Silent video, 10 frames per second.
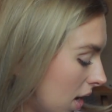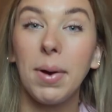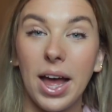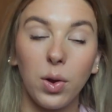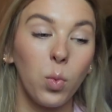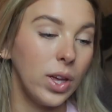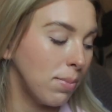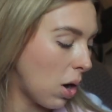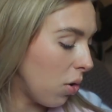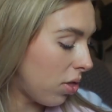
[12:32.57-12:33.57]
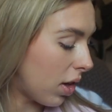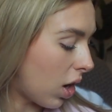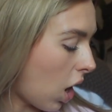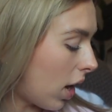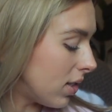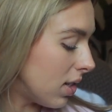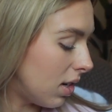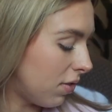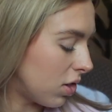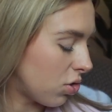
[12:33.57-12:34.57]
But we both got
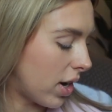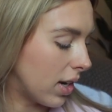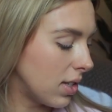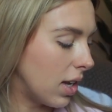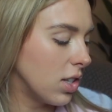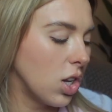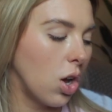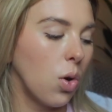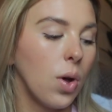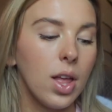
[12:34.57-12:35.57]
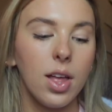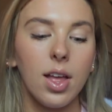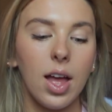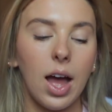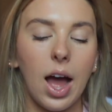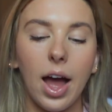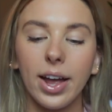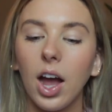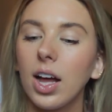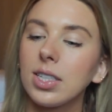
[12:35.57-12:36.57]
different drinks, and so I
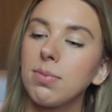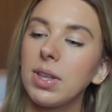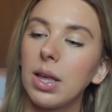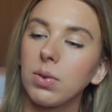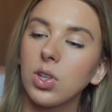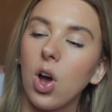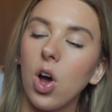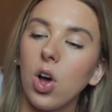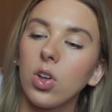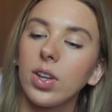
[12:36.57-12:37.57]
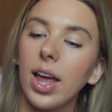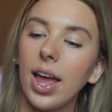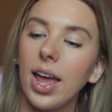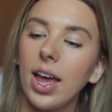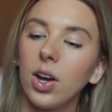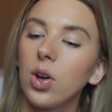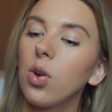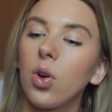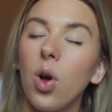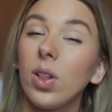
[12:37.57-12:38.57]
got something that was called a
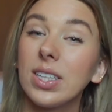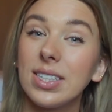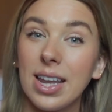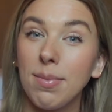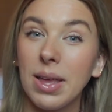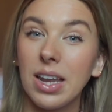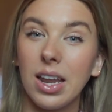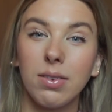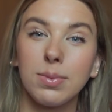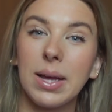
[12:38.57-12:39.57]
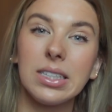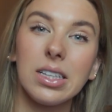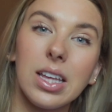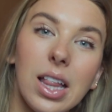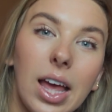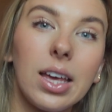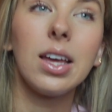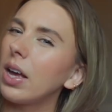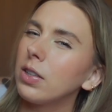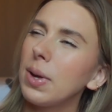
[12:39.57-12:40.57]
Coca-Cola Cinnamon, and it was
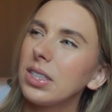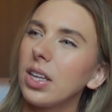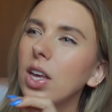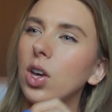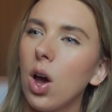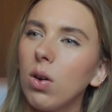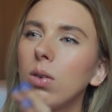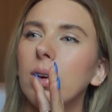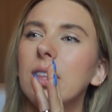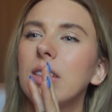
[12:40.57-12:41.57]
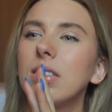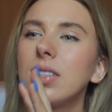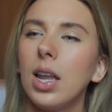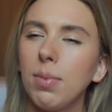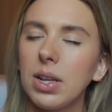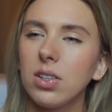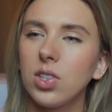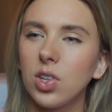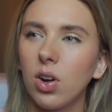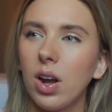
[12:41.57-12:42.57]
basically Coke with cinnamon
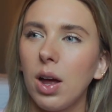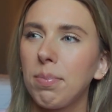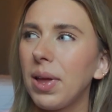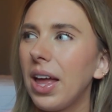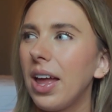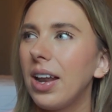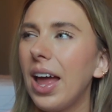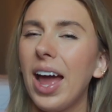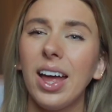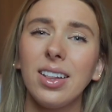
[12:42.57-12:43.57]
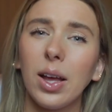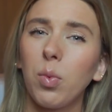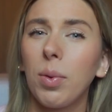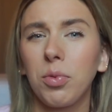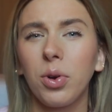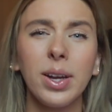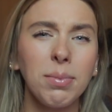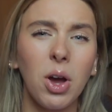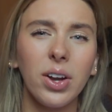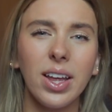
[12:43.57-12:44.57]
syrup, and it had like whipped
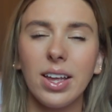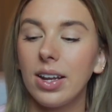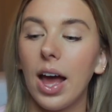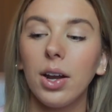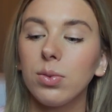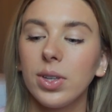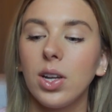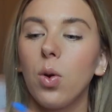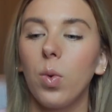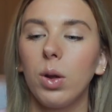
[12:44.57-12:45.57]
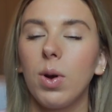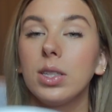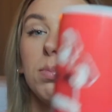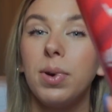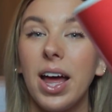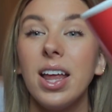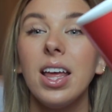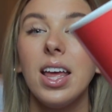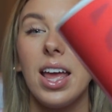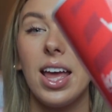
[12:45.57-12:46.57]
cream on it, and I don't really know what it was, but
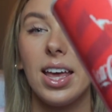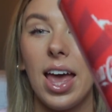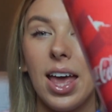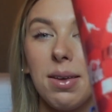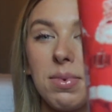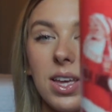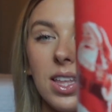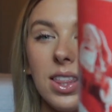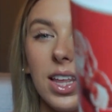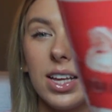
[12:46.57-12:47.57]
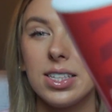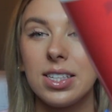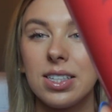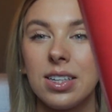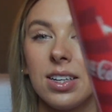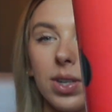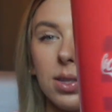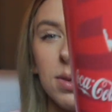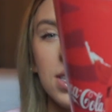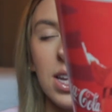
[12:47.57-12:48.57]
it came in this
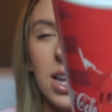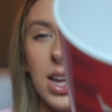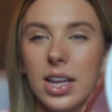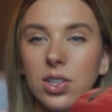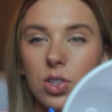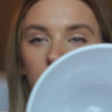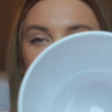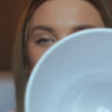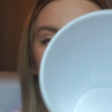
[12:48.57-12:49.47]
Christmassy souvenir